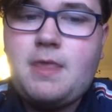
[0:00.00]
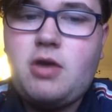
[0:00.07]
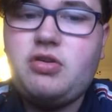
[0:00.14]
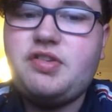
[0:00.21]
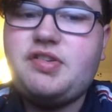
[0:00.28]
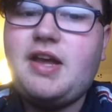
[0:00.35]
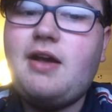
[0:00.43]

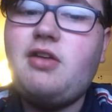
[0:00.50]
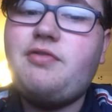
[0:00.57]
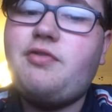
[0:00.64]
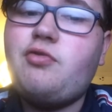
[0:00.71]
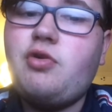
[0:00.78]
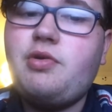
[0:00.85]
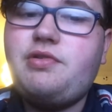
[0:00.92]
On the scale of
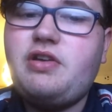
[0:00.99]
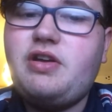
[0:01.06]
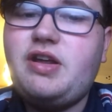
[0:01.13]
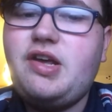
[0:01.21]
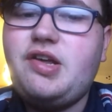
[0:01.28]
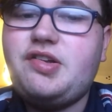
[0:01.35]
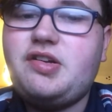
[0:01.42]

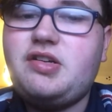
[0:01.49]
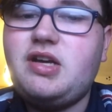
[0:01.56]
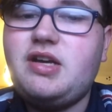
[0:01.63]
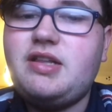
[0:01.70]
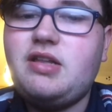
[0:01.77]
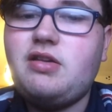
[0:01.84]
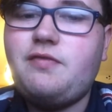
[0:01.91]
eruption, it's
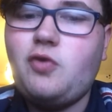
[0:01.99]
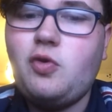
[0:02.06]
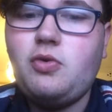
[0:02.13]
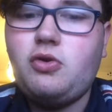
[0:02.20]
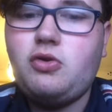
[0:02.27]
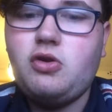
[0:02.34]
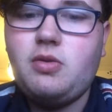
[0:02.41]
clear that the
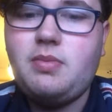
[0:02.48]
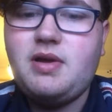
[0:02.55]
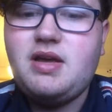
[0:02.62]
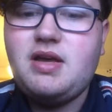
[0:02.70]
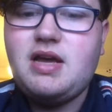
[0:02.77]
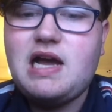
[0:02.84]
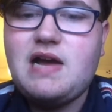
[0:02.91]
football club
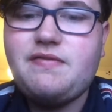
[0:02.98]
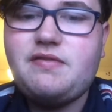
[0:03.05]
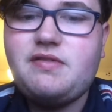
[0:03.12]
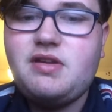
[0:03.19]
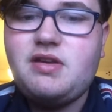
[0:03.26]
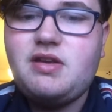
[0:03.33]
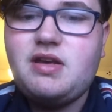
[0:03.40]
have
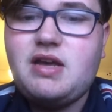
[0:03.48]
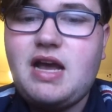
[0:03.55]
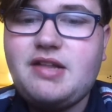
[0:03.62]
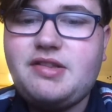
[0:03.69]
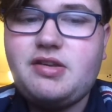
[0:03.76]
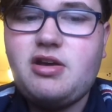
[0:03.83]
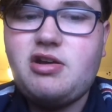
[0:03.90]

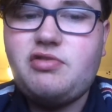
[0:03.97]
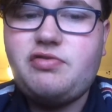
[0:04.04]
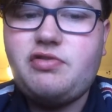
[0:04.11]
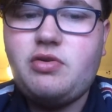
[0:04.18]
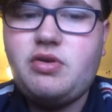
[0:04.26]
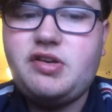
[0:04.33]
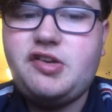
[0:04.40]
had to go
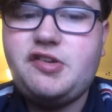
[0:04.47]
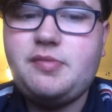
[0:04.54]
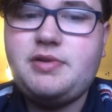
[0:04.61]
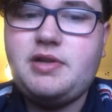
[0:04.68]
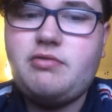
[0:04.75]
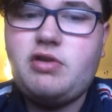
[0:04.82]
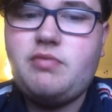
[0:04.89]
through a
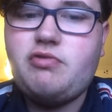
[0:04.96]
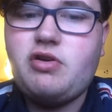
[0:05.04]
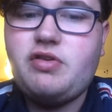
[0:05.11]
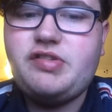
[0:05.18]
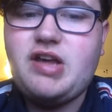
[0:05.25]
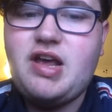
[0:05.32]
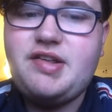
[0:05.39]
disciplinary
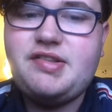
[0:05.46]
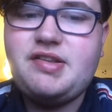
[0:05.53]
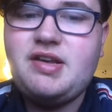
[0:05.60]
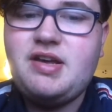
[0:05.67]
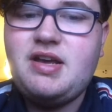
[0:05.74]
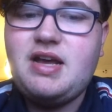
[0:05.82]
process,